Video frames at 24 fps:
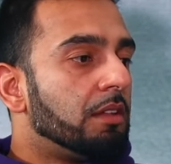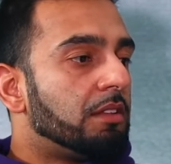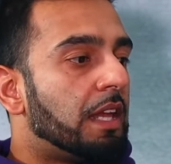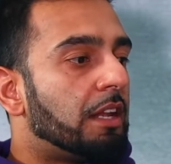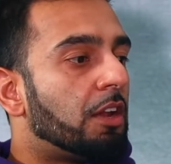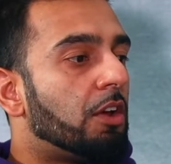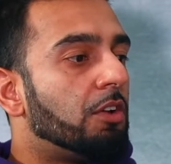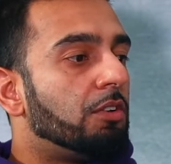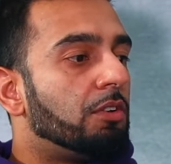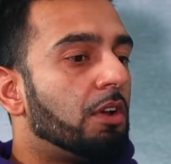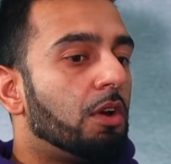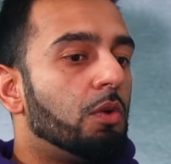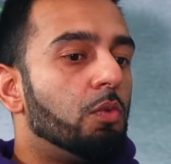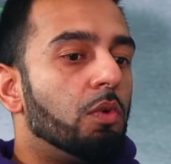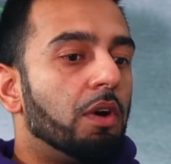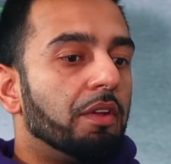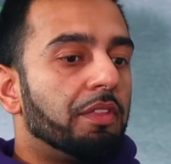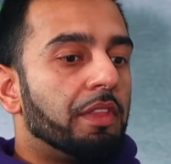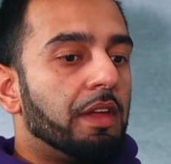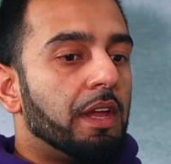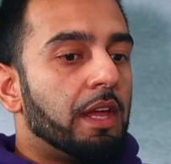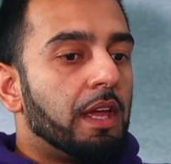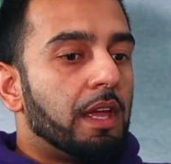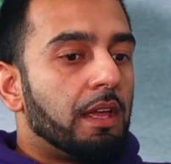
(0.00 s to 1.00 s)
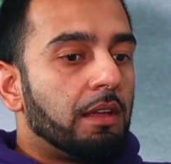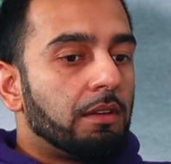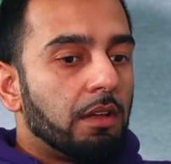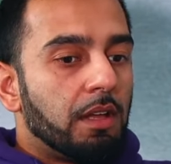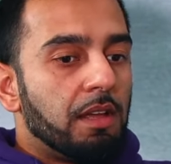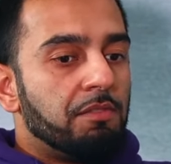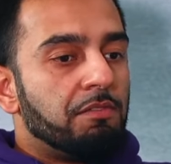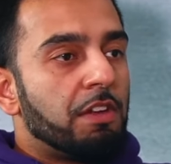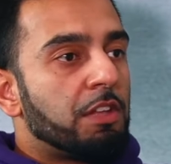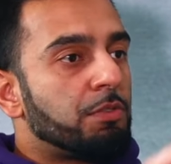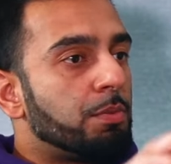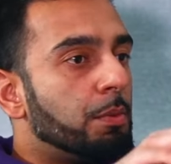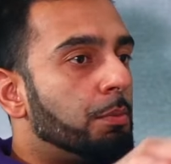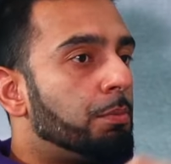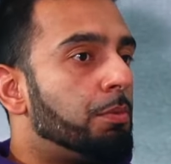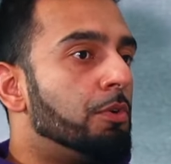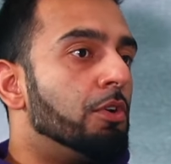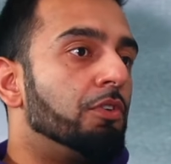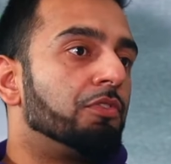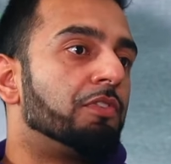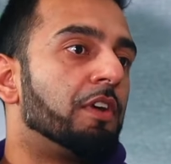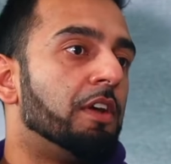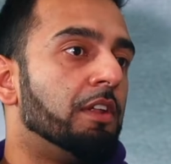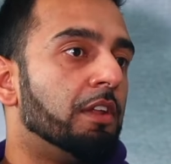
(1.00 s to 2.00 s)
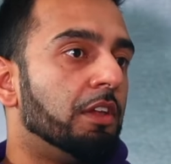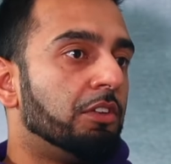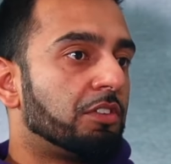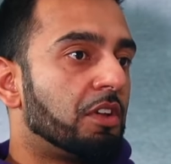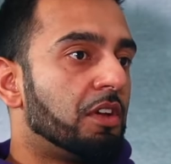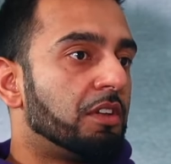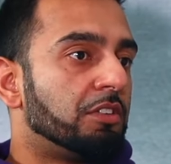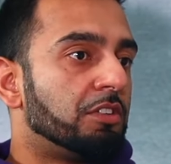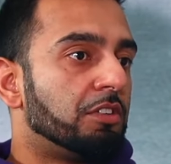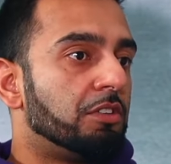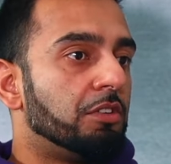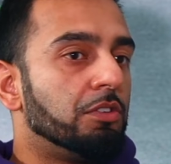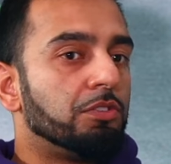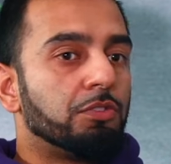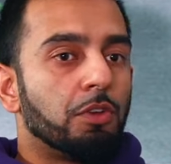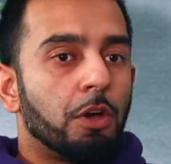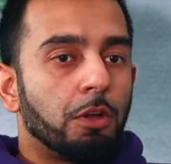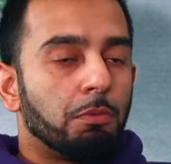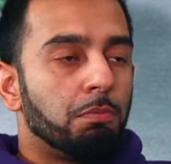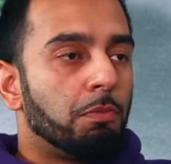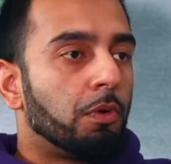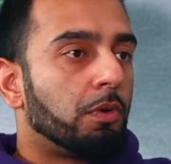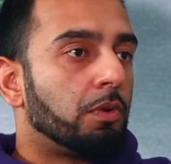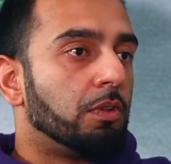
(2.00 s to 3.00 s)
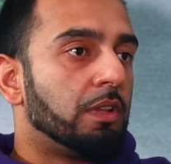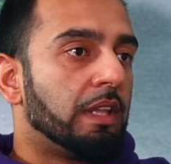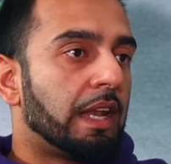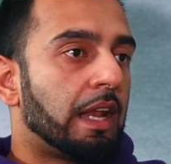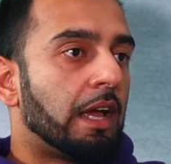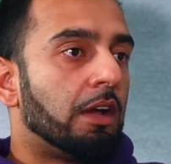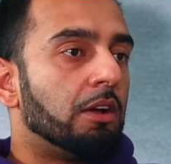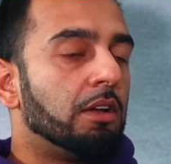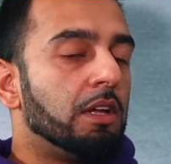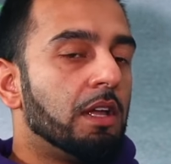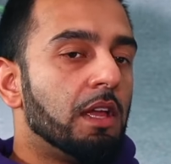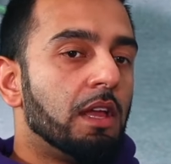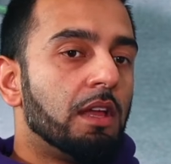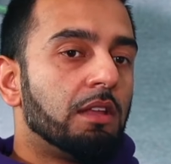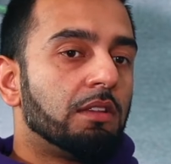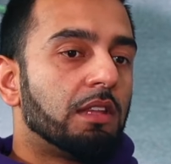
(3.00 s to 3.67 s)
They don't know what their investment portfolio is going to do. So I'd model that out.